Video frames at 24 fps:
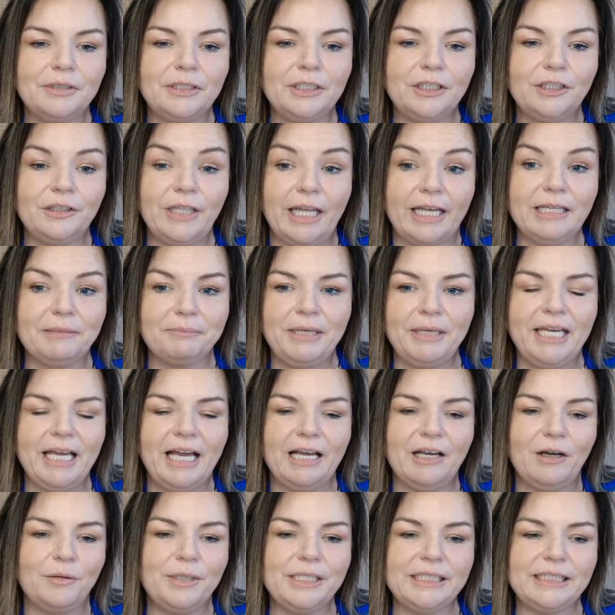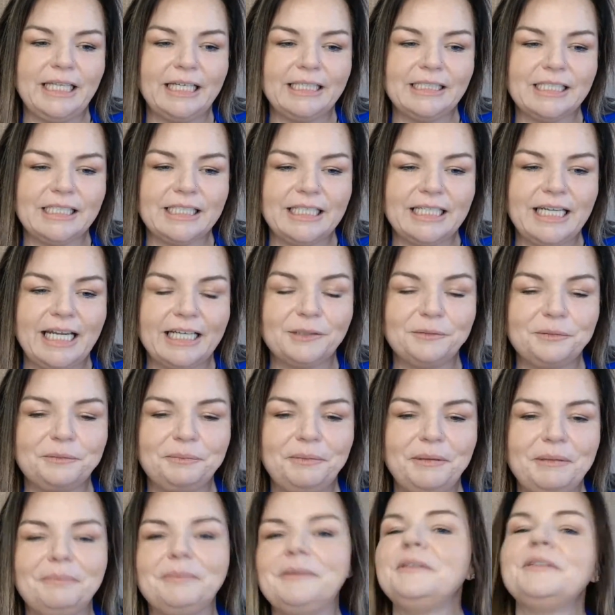you like me, I always like to connect with
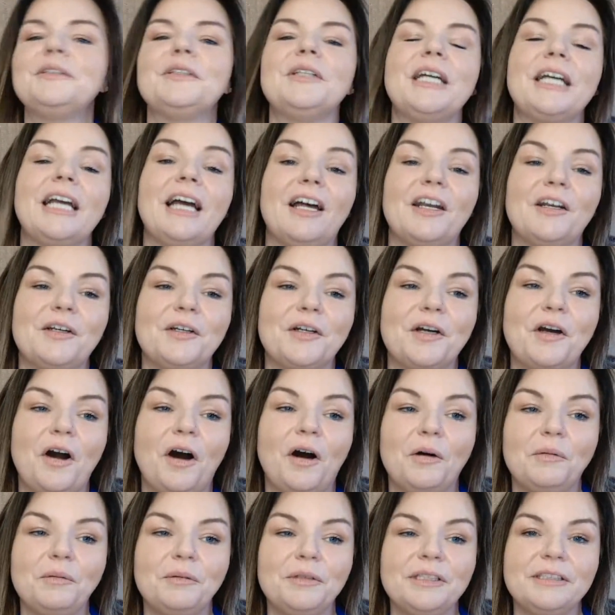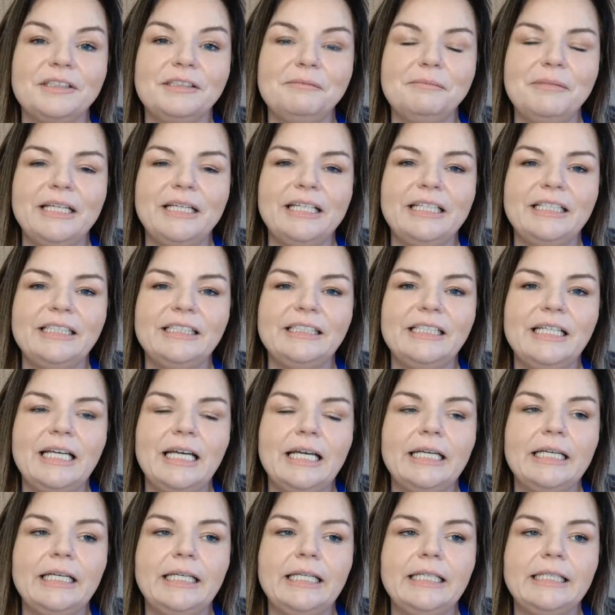people. So I got on a call with him, and
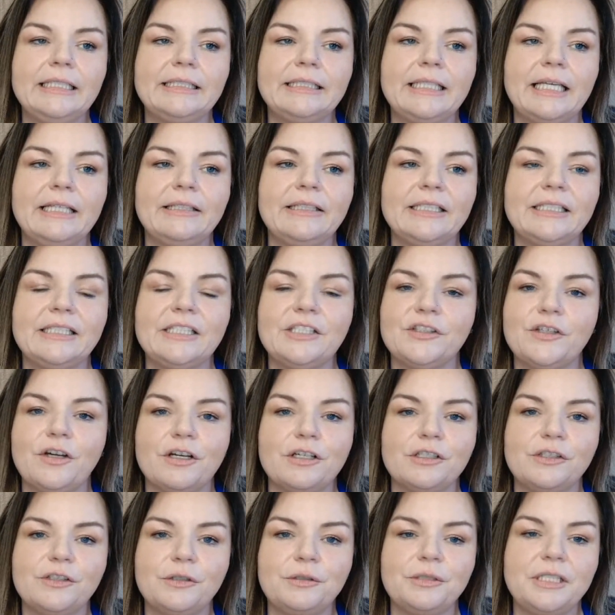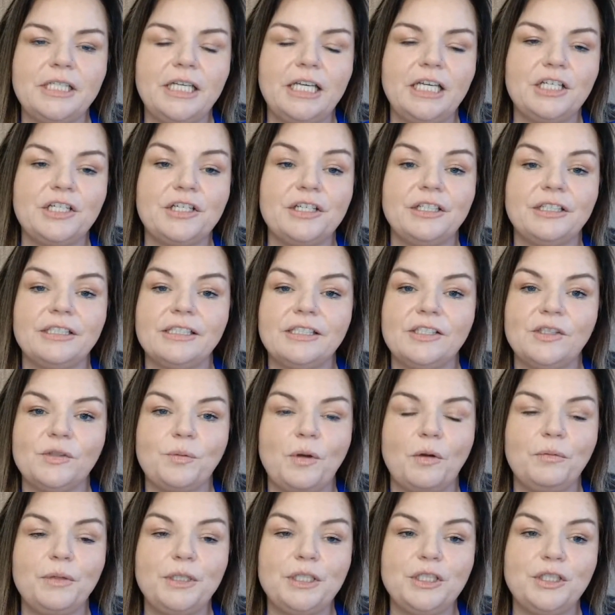he said, this is our association. This is
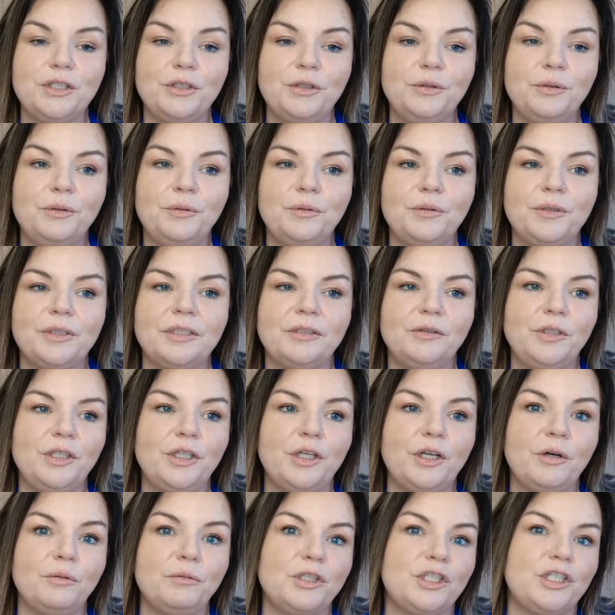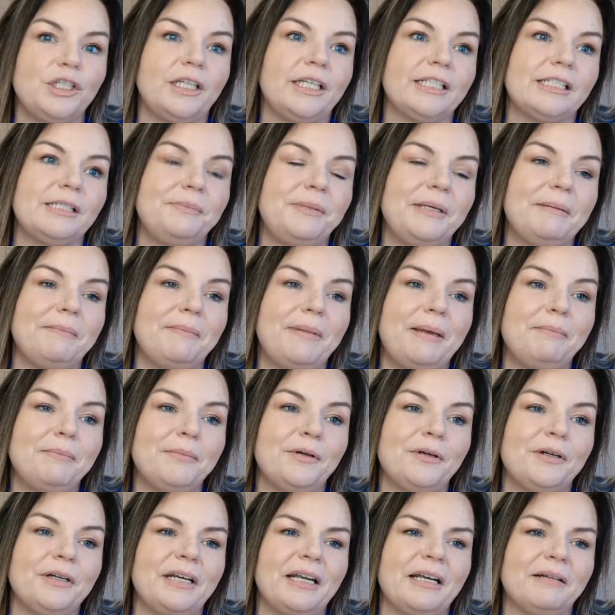what we do. And, would you like to be a
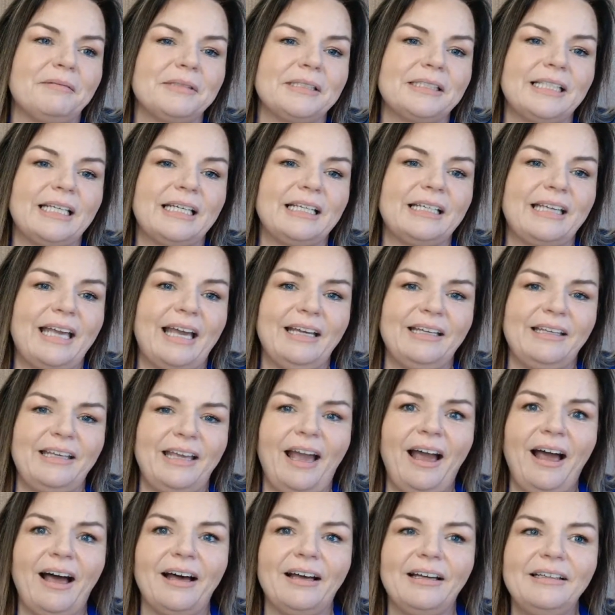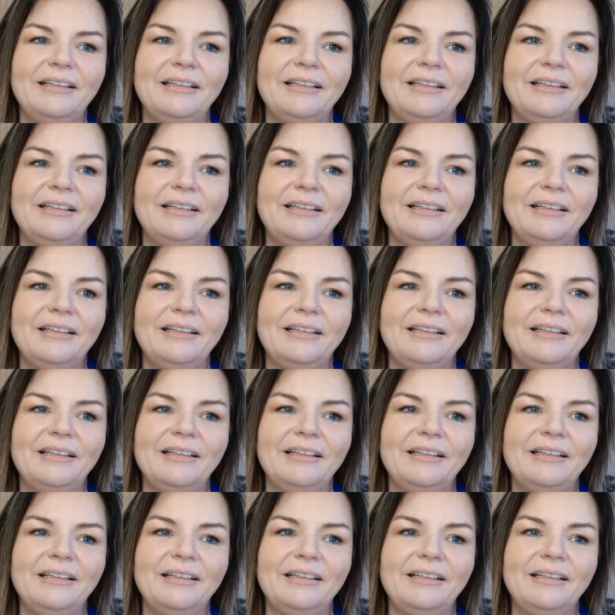member? And I was like, heck yeah.